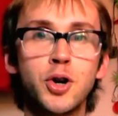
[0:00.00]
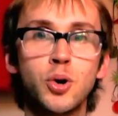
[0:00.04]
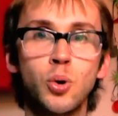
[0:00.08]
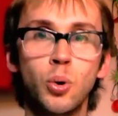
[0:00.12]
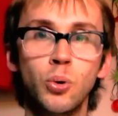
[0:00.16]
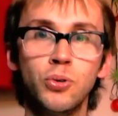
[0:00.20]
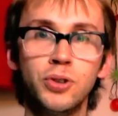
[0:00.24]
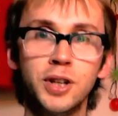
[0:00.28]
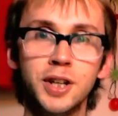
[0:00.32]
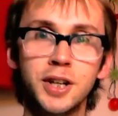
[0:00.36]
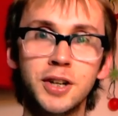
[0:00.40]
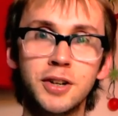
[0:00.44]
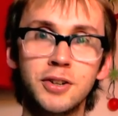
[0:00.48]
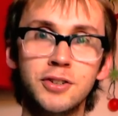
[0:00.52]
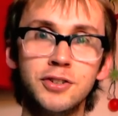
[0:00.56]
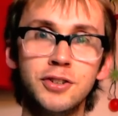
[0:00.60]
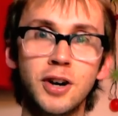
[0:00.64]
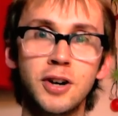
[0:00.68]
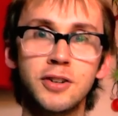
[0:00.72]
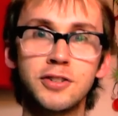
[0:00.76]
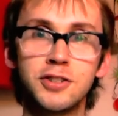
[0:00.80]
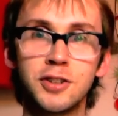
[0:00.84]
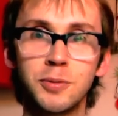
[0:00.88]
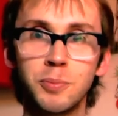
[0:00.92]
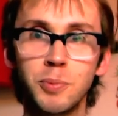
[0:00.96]
chords in
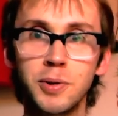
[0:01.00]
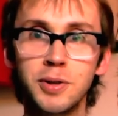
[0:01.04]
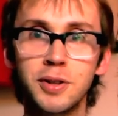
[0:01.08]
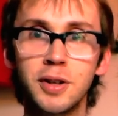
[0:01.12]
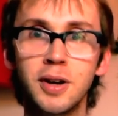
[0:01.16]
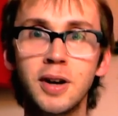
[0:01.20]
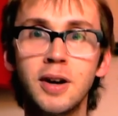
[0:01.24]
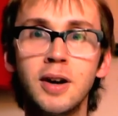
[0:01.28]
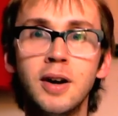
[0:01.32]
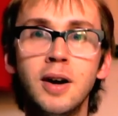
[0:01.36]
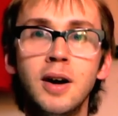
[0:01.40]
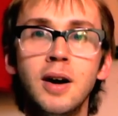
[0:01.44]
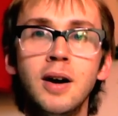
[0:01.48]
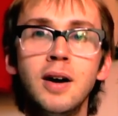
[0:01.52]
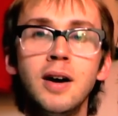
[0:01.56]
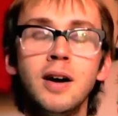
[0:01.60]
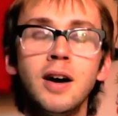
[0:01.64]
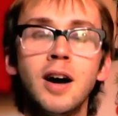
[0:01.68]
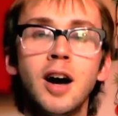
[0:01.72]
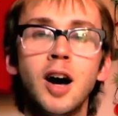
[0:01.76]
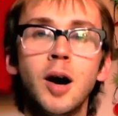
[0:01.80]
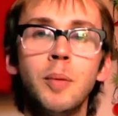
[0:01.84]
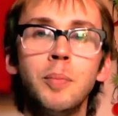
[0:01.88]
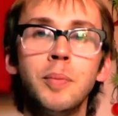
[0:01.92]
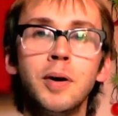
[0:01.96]
conjunction with a
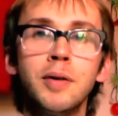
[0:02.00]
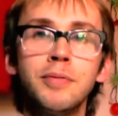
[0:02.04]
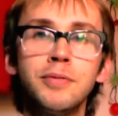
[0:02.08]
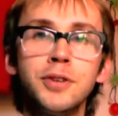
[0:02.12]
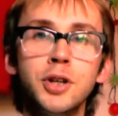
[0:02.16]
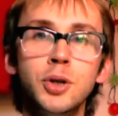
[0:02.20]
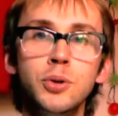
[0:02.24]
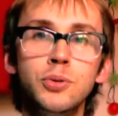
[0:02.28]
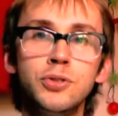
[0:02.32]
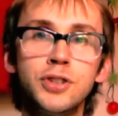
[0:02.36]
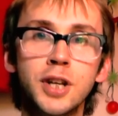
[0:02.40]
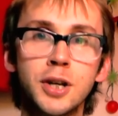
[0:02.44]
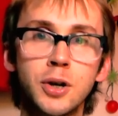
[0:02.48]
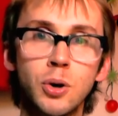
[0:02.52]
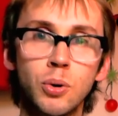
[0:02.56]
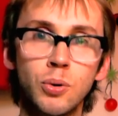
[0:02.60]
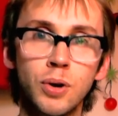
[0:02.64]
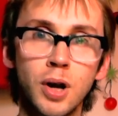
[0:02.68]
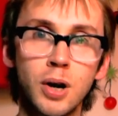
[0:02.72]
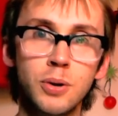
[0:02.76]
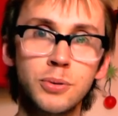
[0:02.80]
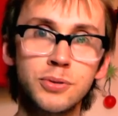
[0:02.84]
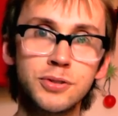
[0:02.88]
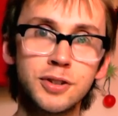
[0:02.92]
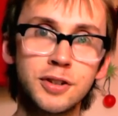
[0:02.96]
few single
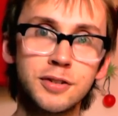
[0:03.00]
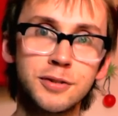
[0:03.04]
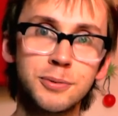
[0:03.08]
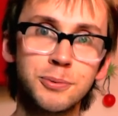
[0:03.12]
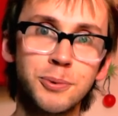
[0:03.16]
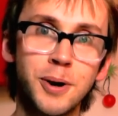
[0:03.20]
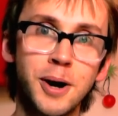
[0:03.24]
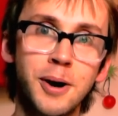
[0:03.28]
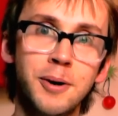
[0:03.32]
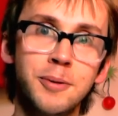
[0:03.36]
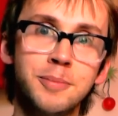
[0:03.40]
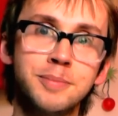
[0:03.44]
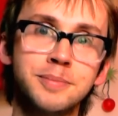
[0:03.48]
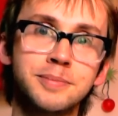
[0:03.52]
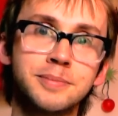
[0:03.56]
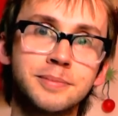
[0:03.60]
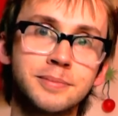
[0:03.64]
notes as well.